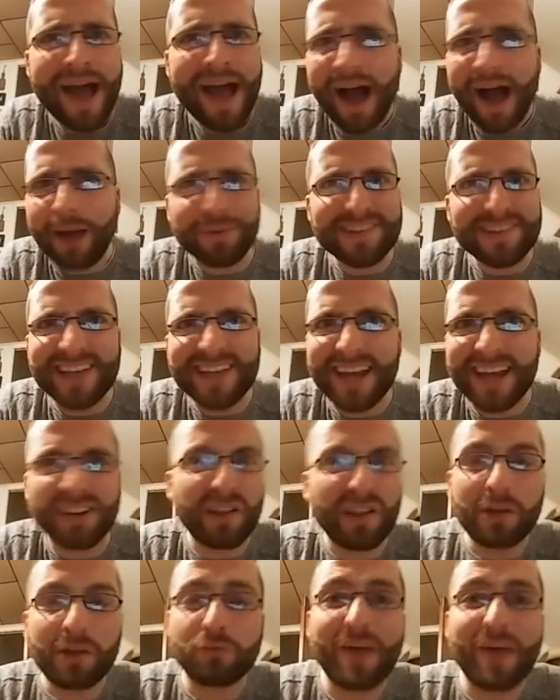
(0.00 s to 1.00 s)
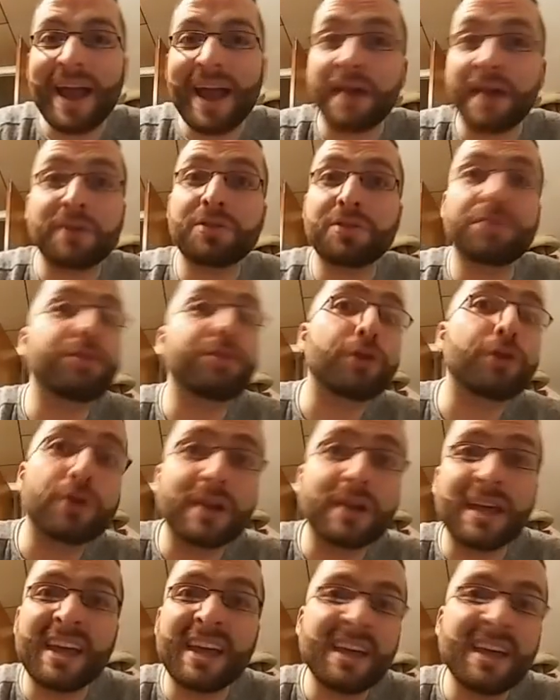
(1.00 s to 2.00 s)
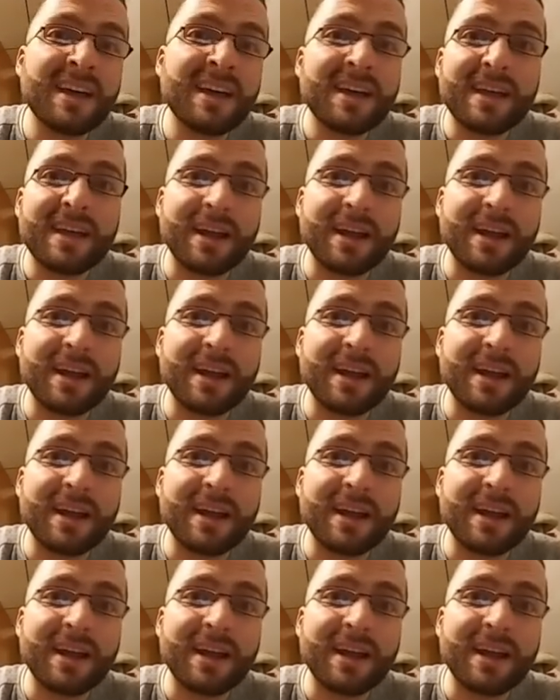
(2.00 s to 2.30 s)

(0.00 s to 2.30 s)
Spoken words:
I would say to like rank 30,